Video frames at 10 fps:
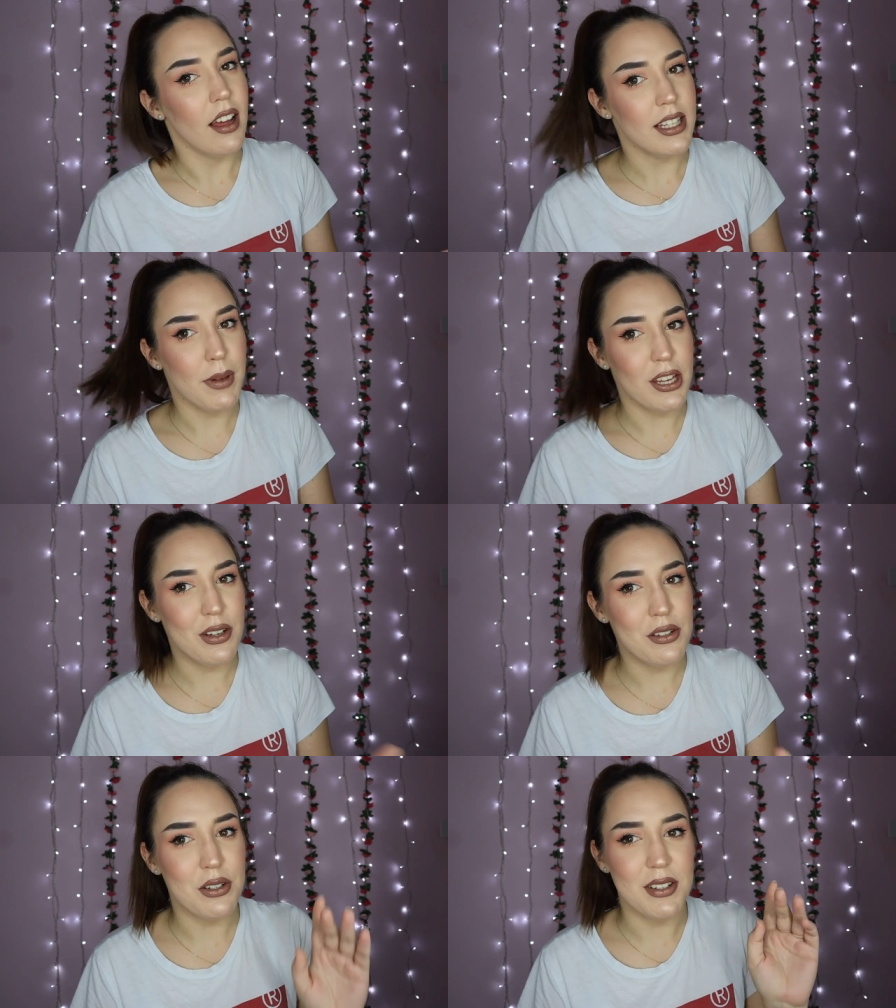It's my
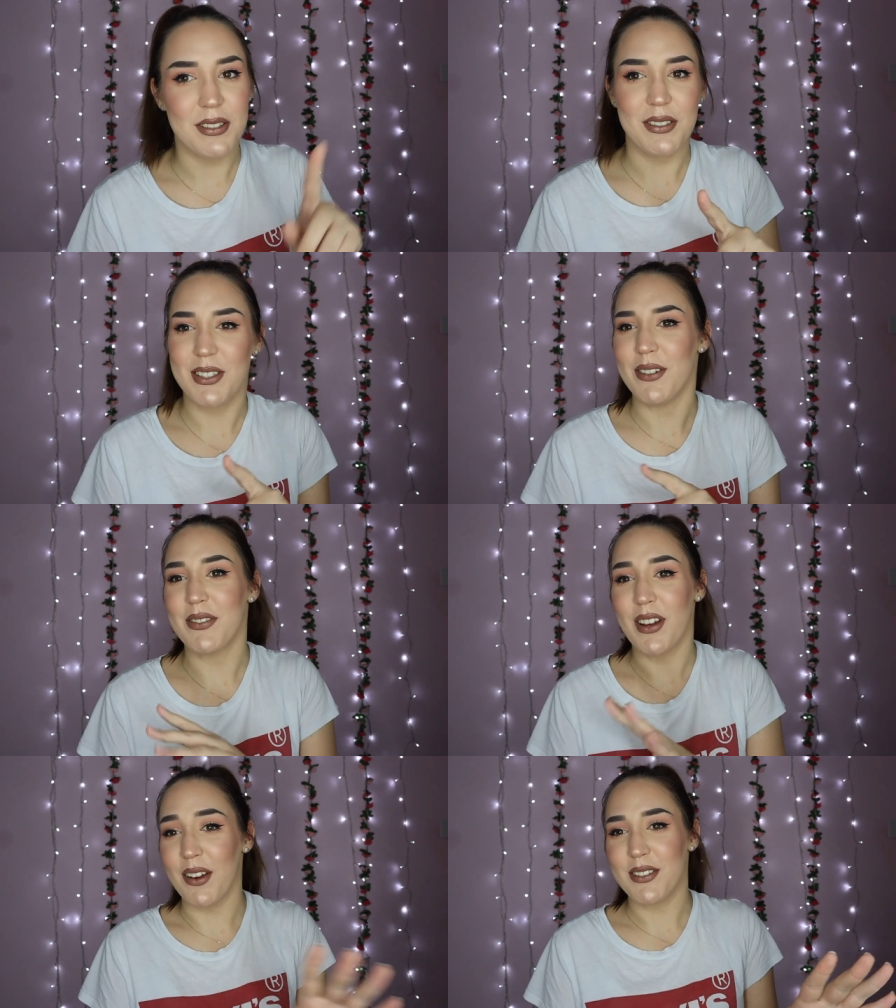usual sort
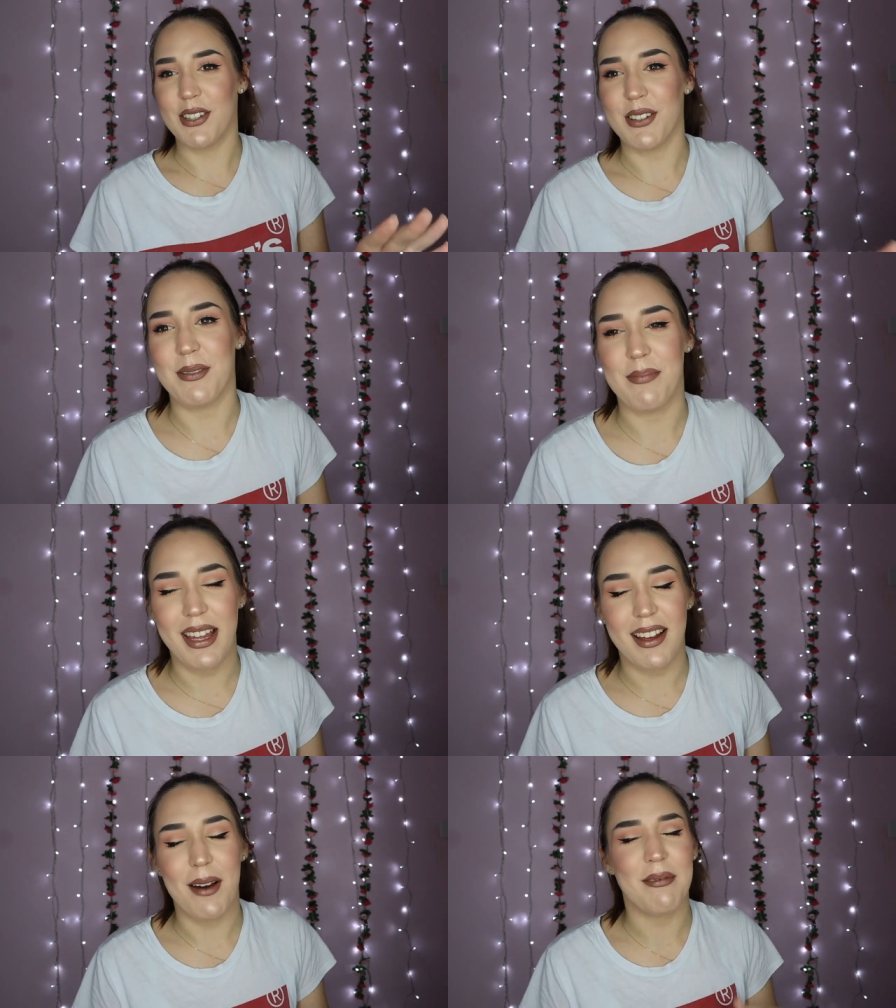of go-to
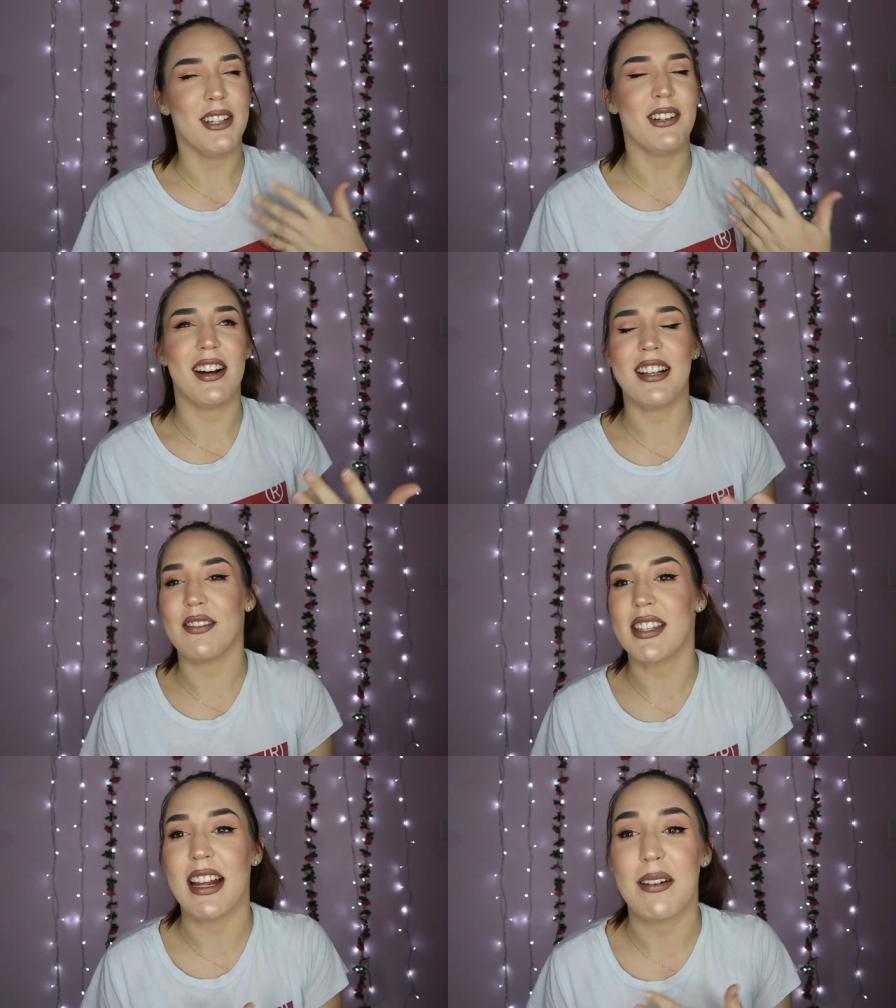makeup that you guys
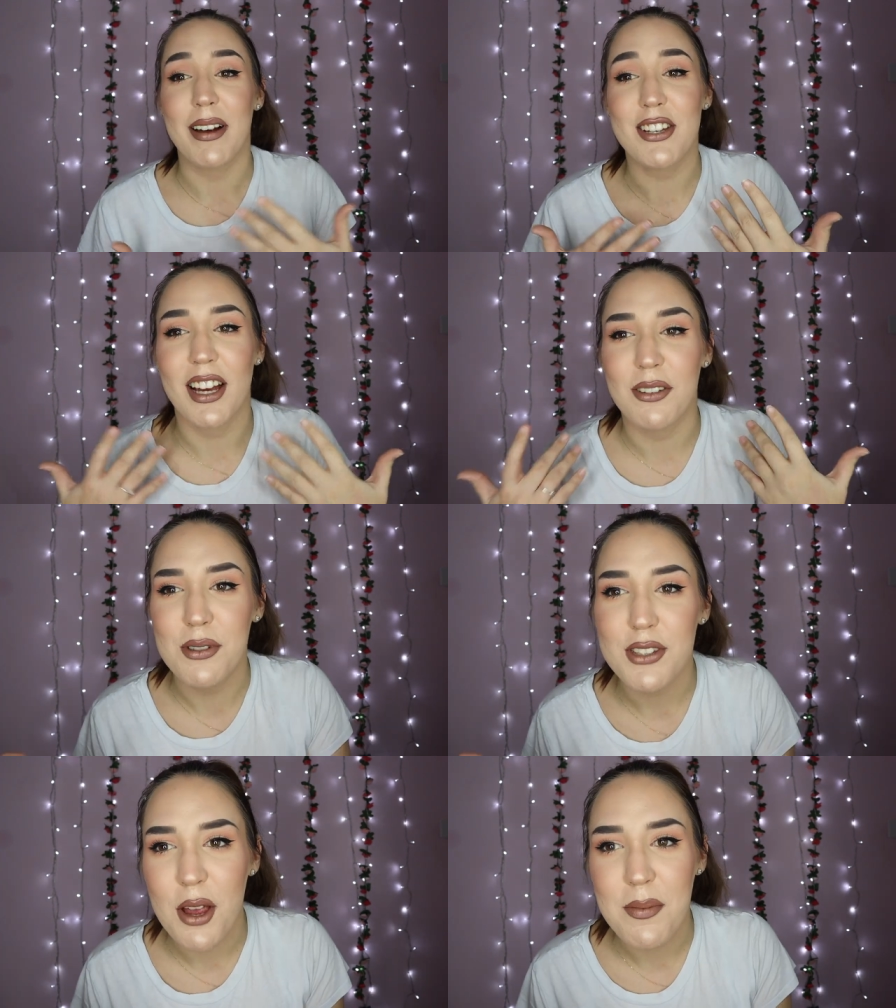have seen on my channel
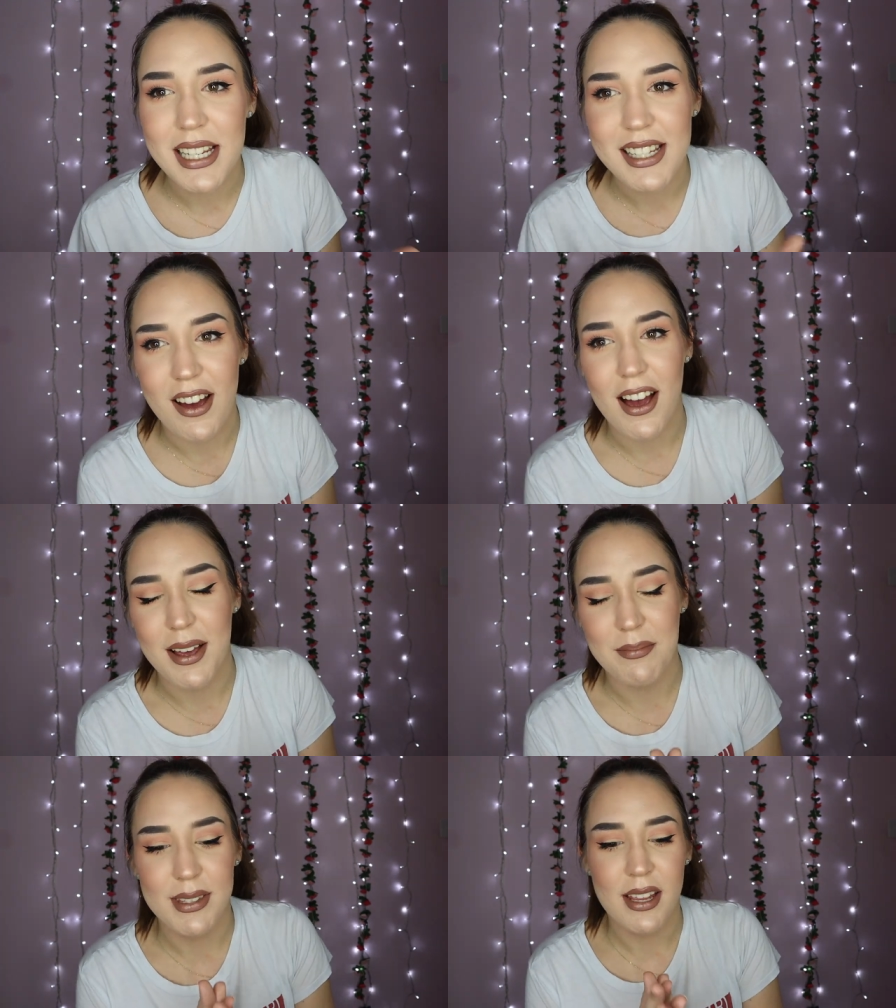so many
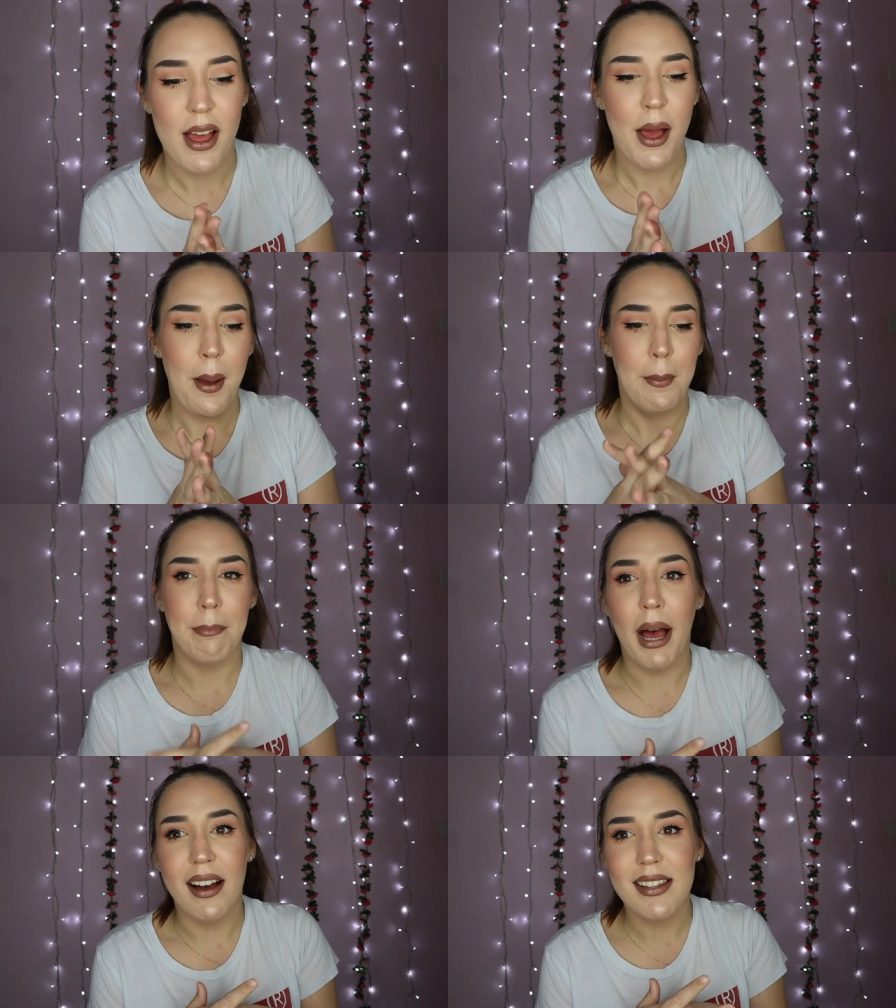times,
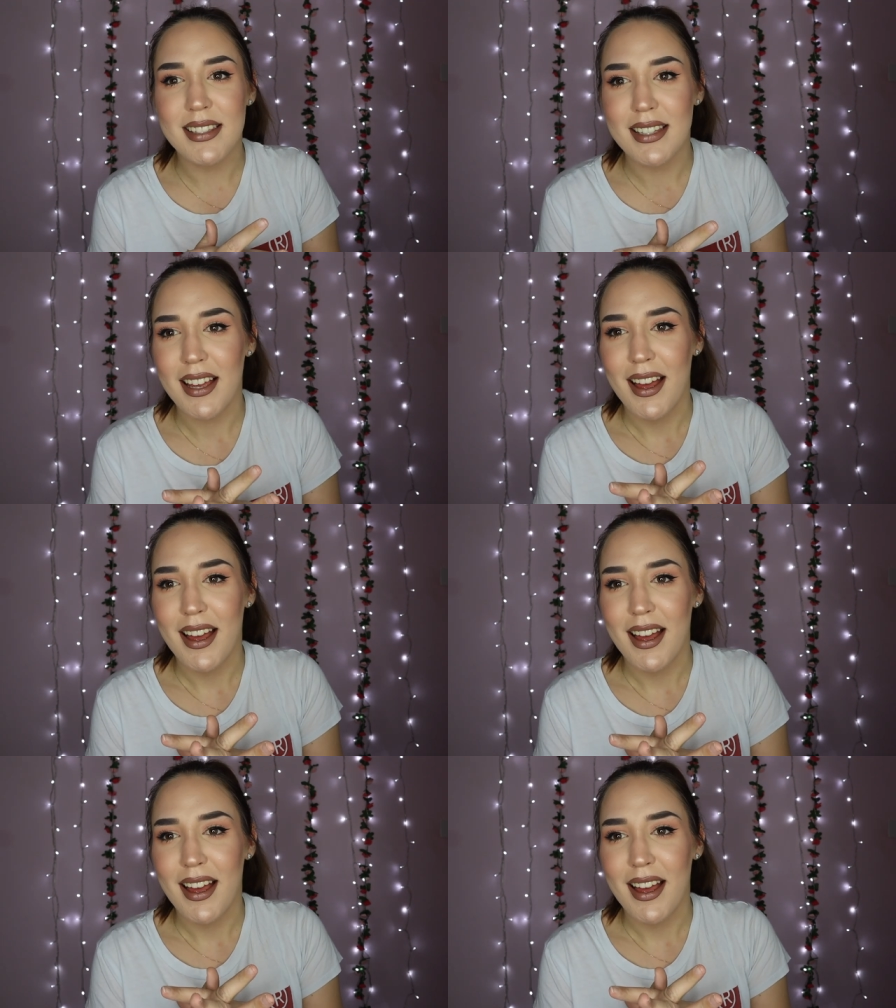but